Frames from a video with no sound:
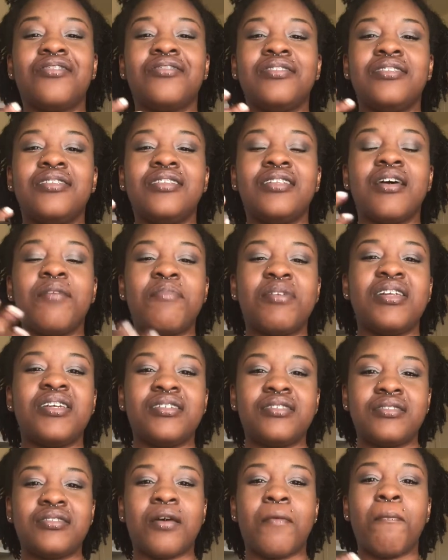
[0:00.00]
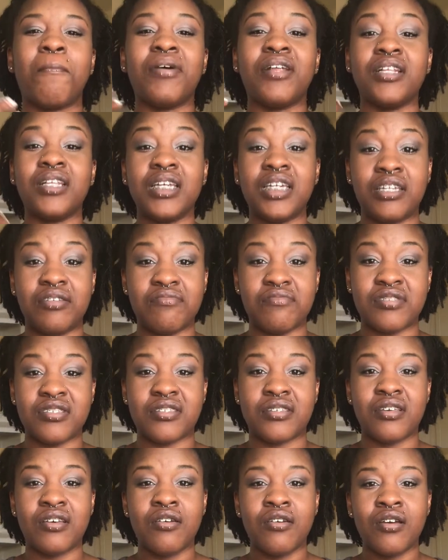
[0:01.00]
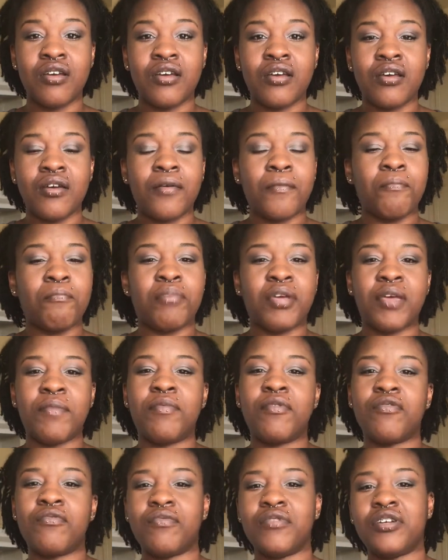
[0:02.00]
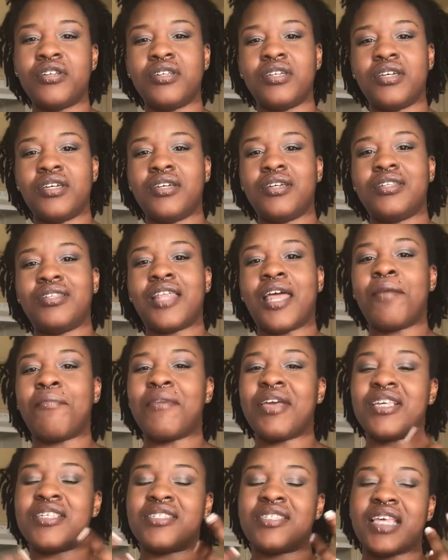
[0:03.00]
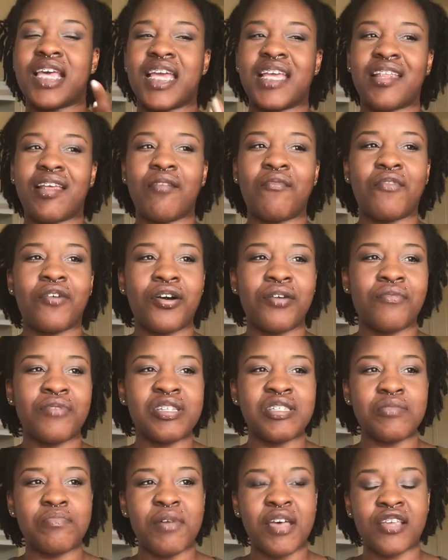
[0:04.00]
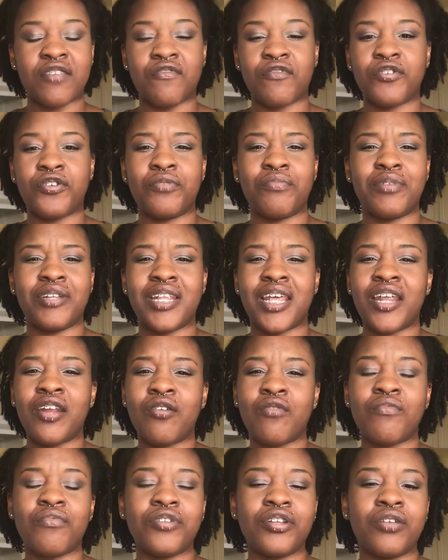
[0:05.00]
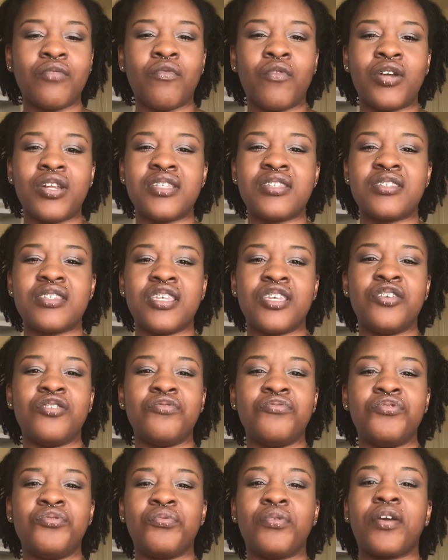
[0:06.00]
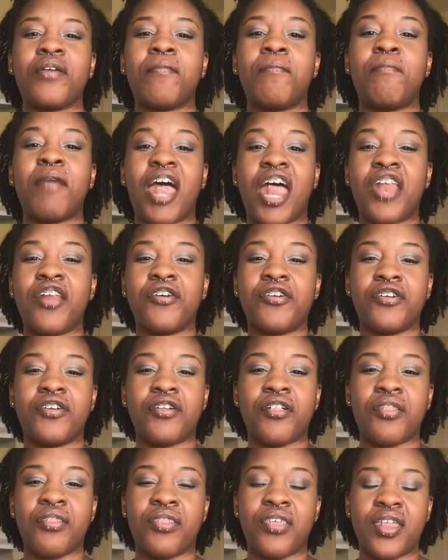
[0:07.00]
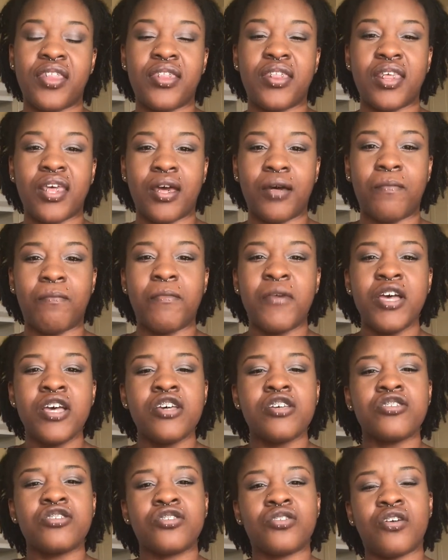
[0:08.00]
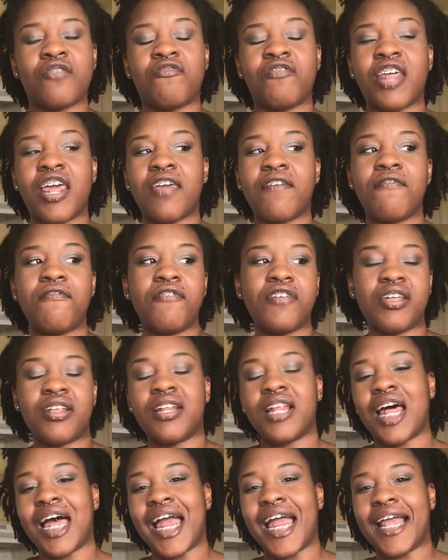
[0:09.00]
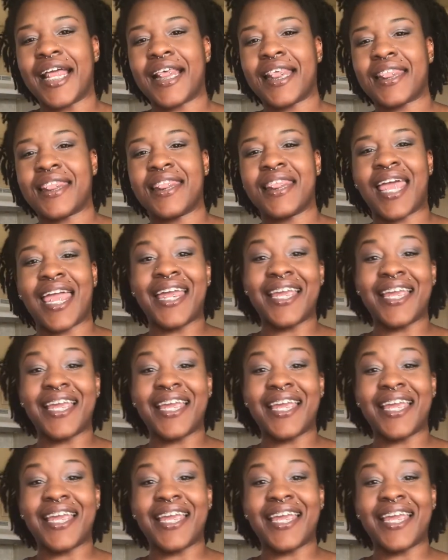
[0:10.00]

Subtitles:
limited beliefs. People really, they may say they want what's best for you, but they don't really want to see you doing better than them. So if they feel like they